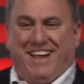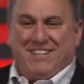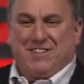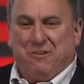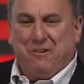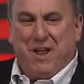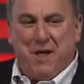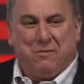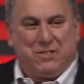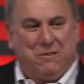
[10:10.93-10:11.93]
So we were
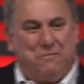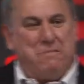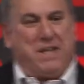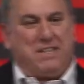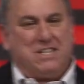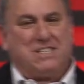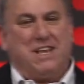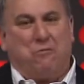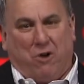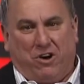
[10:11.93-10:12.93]
able to make this
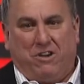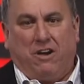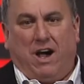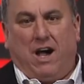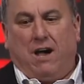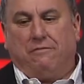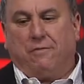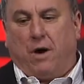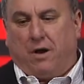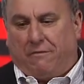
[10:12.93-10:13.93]
thing work
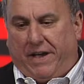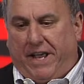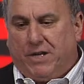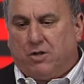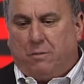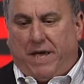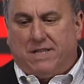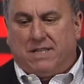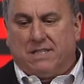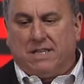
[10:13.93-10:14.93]
on a financial
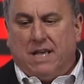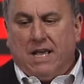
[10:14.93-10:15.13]
basis.